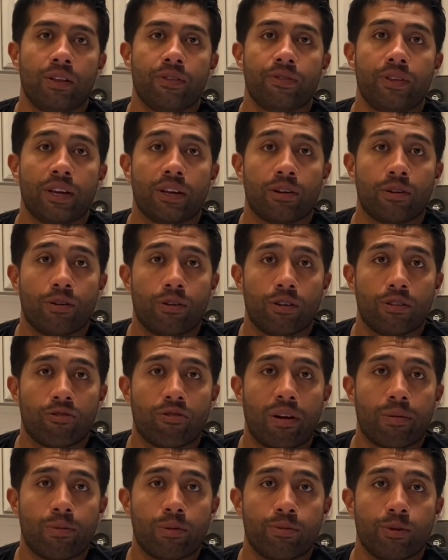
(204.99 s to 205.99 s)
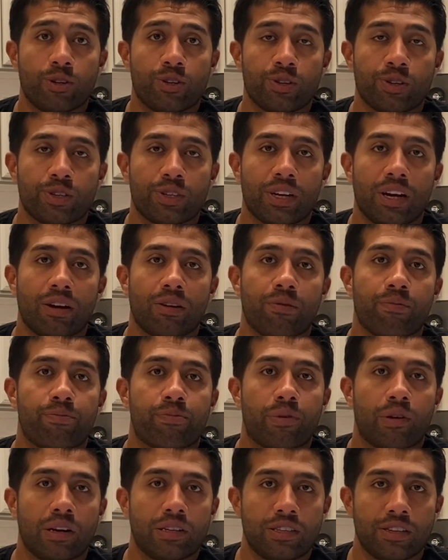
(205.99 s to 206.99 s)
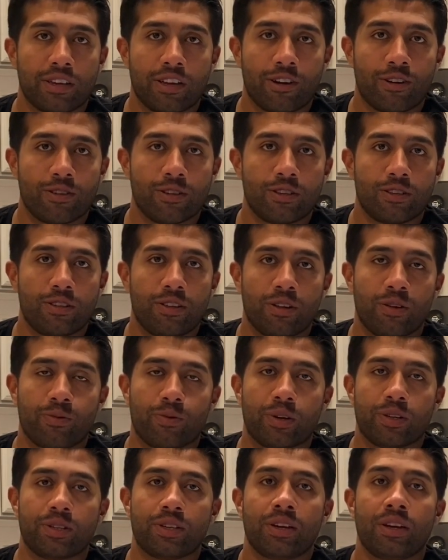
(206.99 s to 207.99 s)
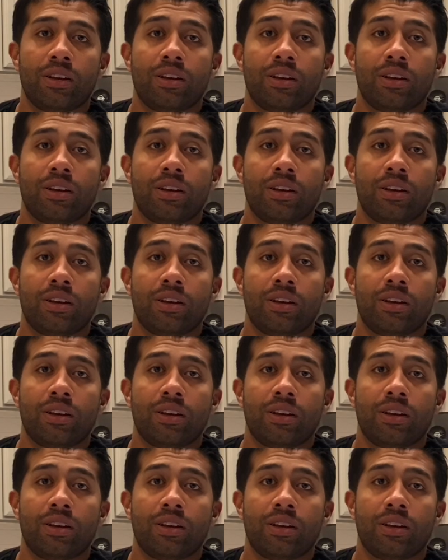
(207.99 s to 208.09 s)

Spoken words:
taking all the rubber bushings out, pressing in all the steel ones,